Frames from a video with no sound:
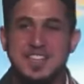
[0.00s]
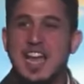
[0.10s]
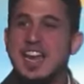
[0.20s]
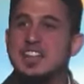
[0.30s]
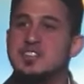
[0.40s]

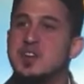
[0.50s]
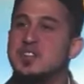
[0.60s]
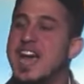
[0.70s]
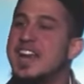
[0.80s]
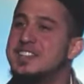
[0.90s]
And as though
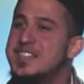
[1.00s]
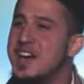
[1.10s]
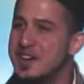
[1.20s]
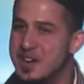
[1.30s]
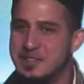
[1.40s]
that is
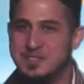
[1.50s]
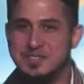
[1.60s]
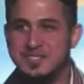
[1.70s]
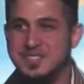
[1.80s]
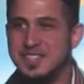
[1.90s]
not
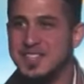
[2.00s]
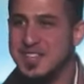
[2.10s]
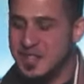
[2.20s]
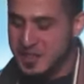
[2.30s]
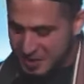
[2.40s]
enough,
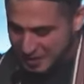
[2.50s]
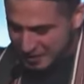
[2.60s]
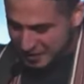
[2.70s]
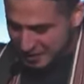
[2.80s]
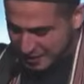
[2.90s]

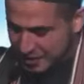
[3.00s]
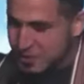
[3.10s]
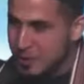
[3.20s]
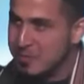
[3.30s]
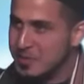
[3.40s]

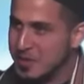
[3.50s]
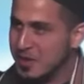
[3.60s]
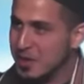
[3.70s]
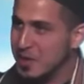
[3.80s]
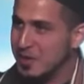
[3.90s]
the, the
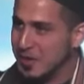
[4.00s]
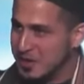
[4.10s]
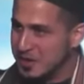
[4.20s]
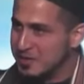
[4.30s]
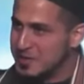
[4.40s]
lo-
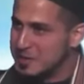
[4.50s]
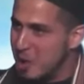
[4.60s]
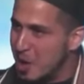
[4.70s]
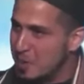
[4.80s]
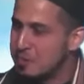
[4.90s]
like in
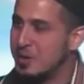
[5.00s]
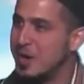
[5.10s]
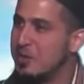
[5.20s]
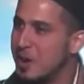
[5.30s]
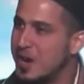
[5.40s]
smaller
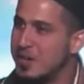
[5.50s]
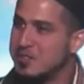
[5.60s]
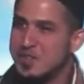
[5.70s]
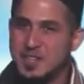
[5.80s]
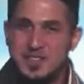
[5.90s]
print right
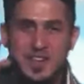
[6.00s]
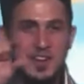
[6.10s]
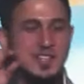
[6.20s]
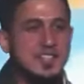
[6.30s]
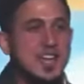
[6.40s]
underneath there,
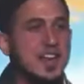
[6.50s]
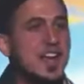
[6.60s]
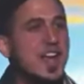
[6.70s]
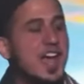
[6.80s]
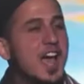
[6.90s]
it said
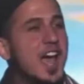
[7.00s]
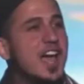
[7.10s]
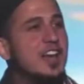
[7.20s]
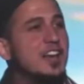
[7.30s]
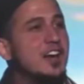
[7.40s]

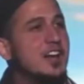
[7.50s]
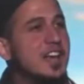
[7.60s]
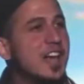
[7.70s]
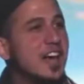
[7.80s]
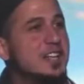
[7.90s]
al
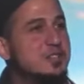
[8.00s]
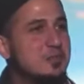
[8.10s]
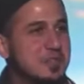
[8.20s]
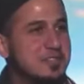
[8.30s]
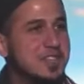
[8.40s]
qana'atu
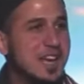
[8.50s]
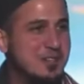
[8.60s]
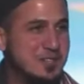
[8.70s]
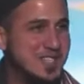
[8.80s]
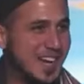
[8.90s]

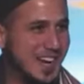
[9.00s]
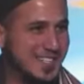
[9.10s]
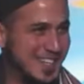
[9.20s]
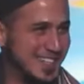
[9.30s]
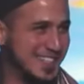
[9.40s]
miftahu
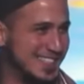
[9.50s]
sa'ada.